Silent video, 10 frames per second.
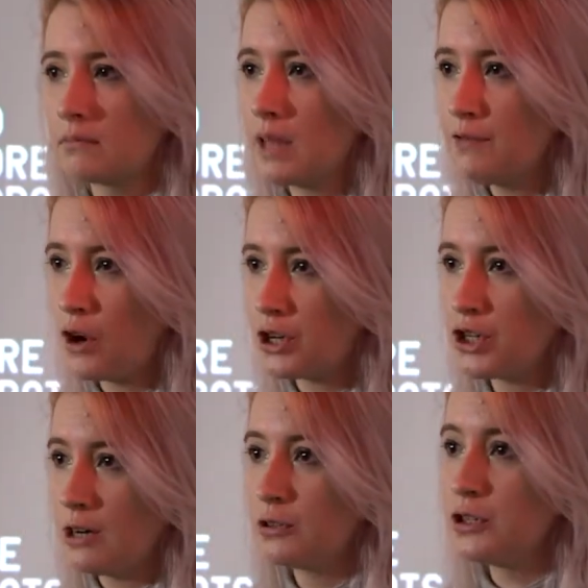they've got a
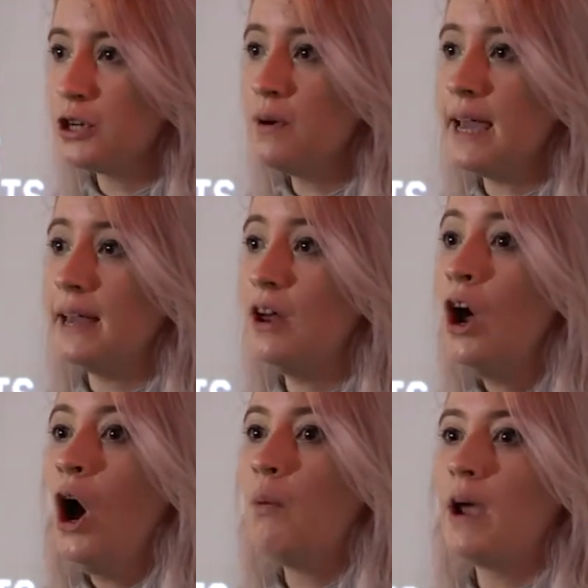channel to do it in,
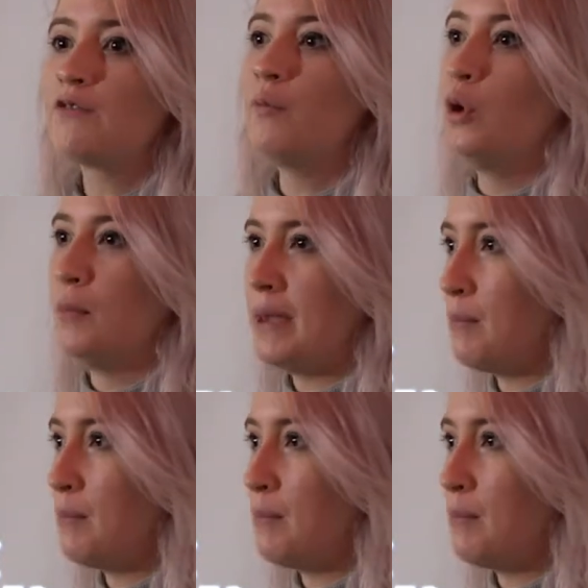away from all the